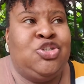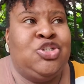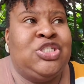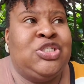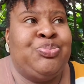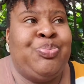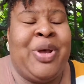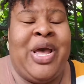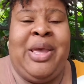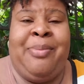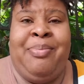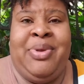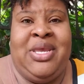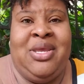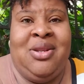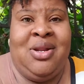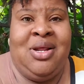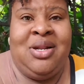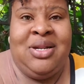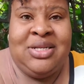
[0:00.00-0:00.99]
just by
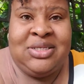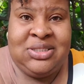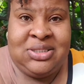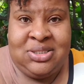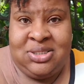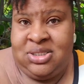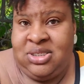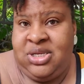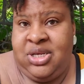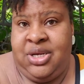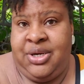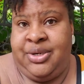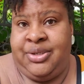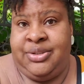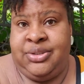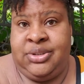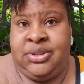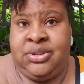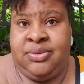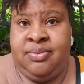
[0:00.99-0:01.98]
being a listening
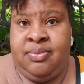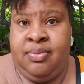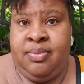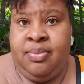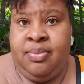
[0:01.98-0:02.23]
ears.